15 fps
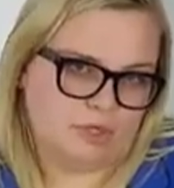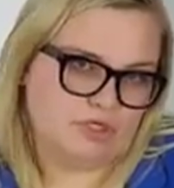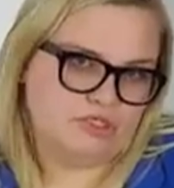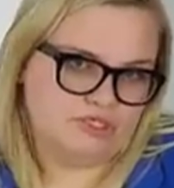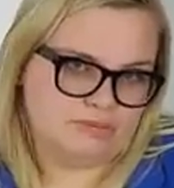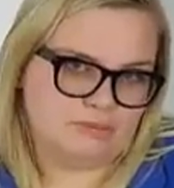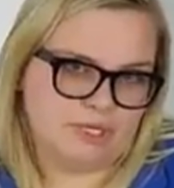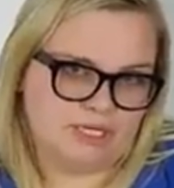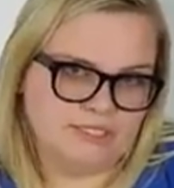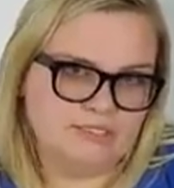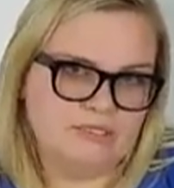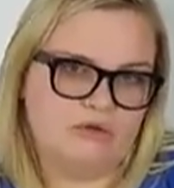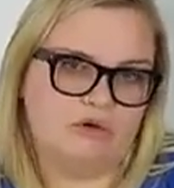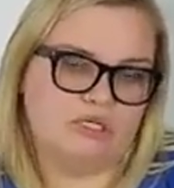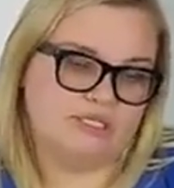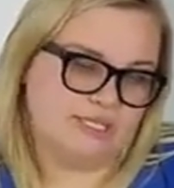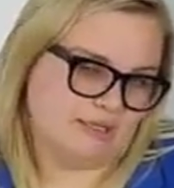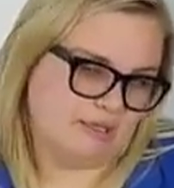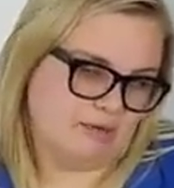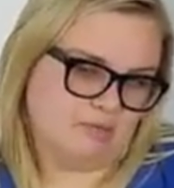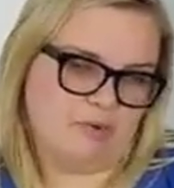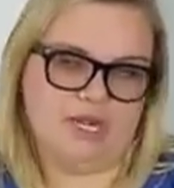purchase price or
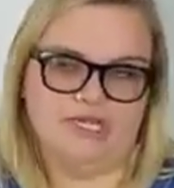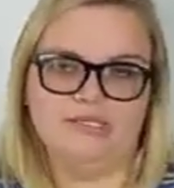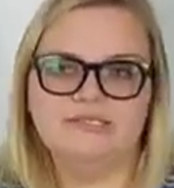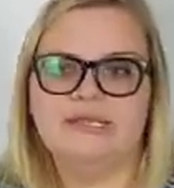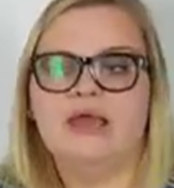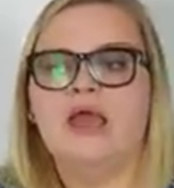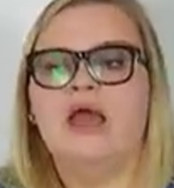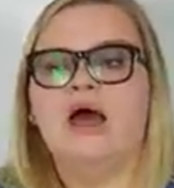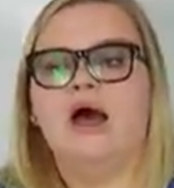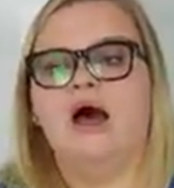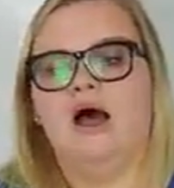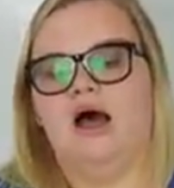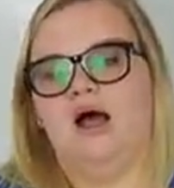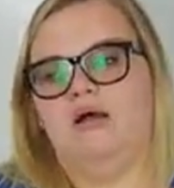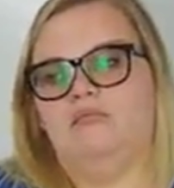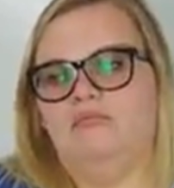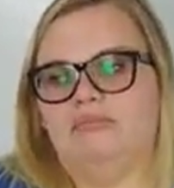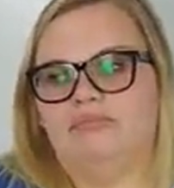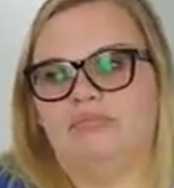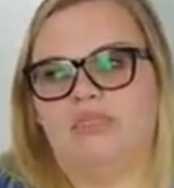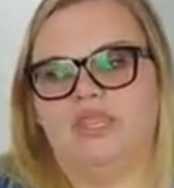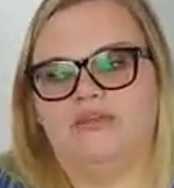selling price.
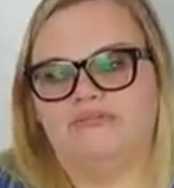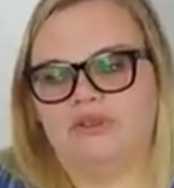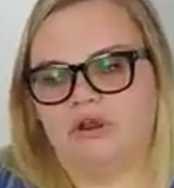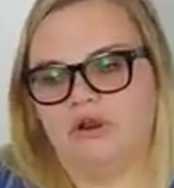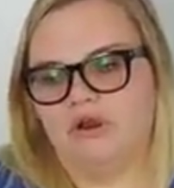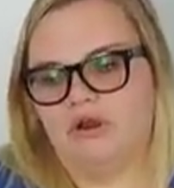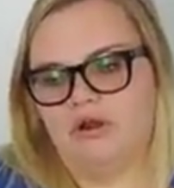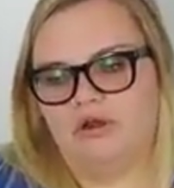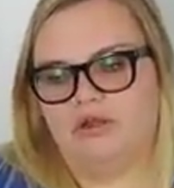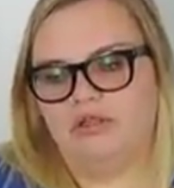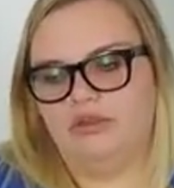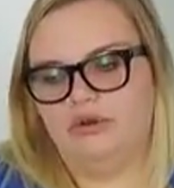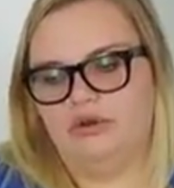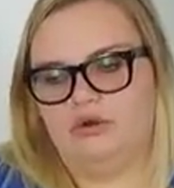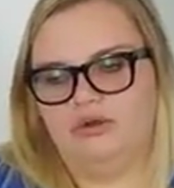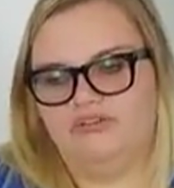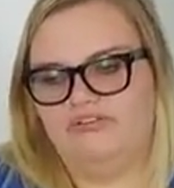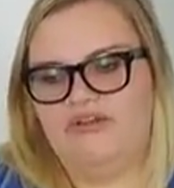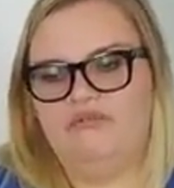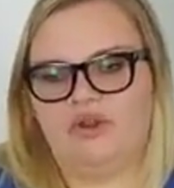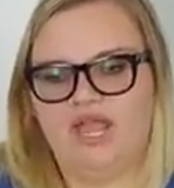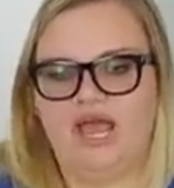If if
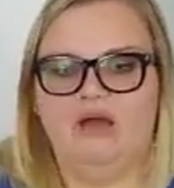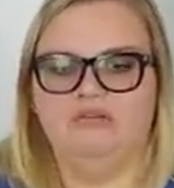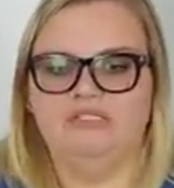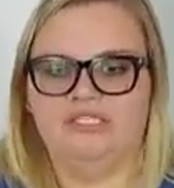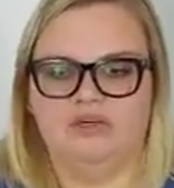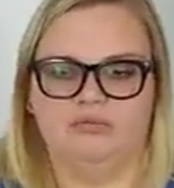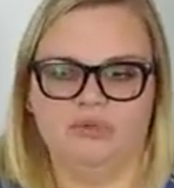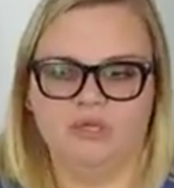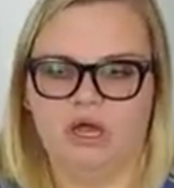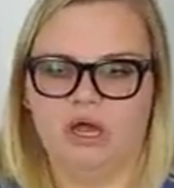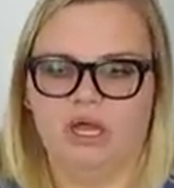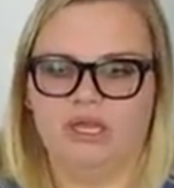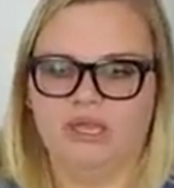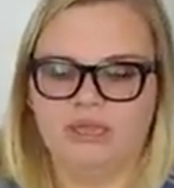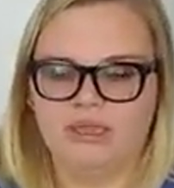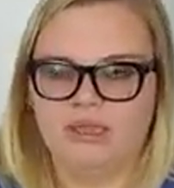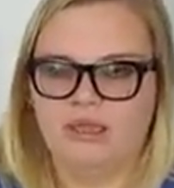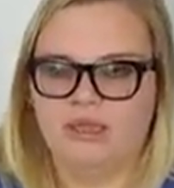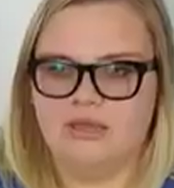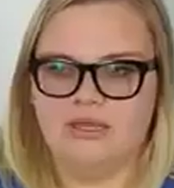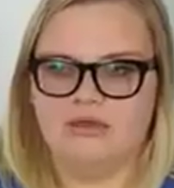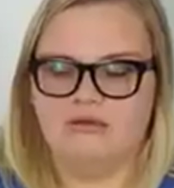every house in your block,
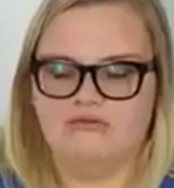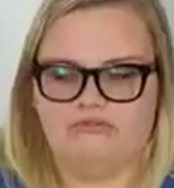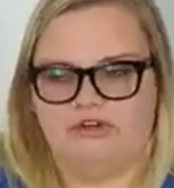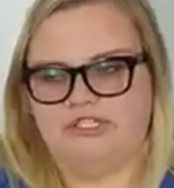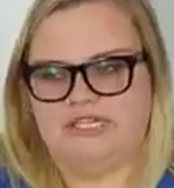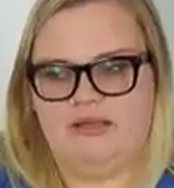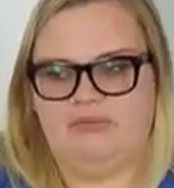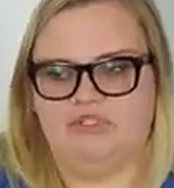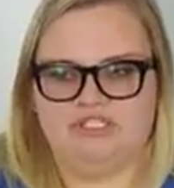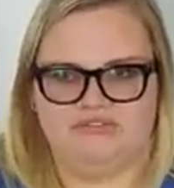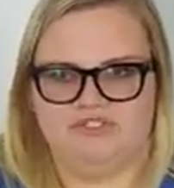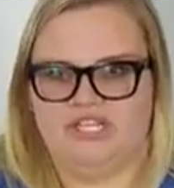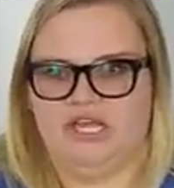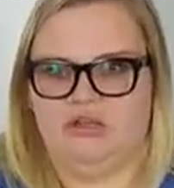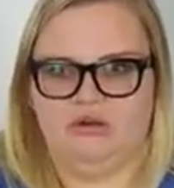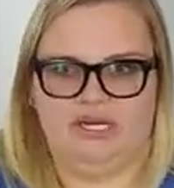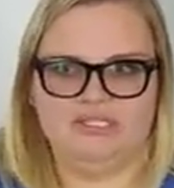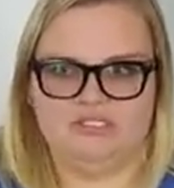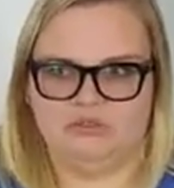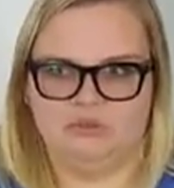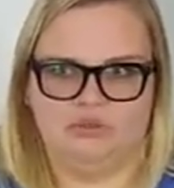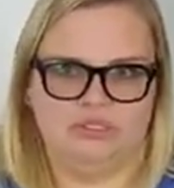for example, is for sale or
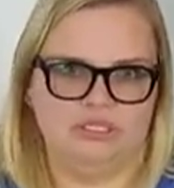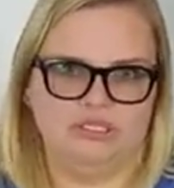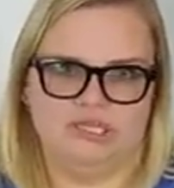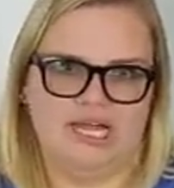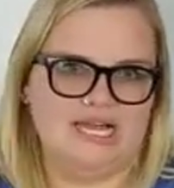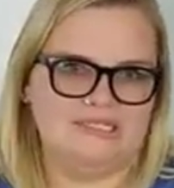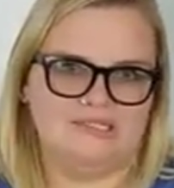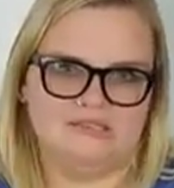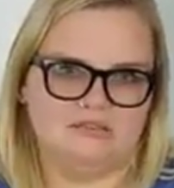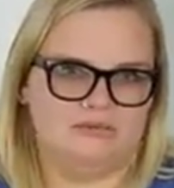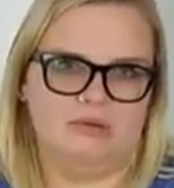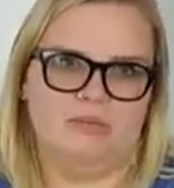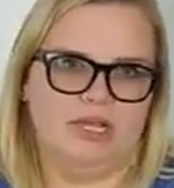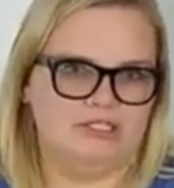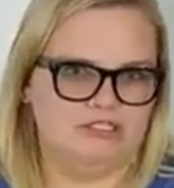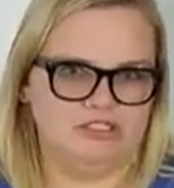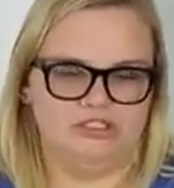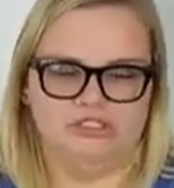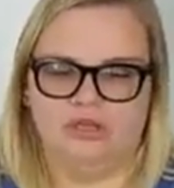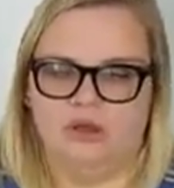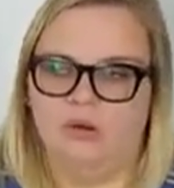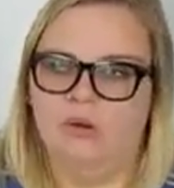has sold in the last 3 months or
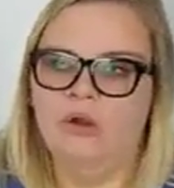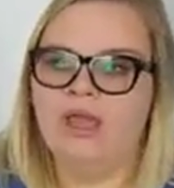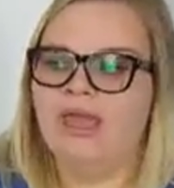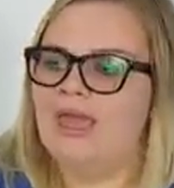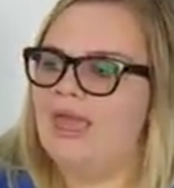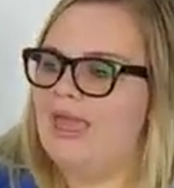so,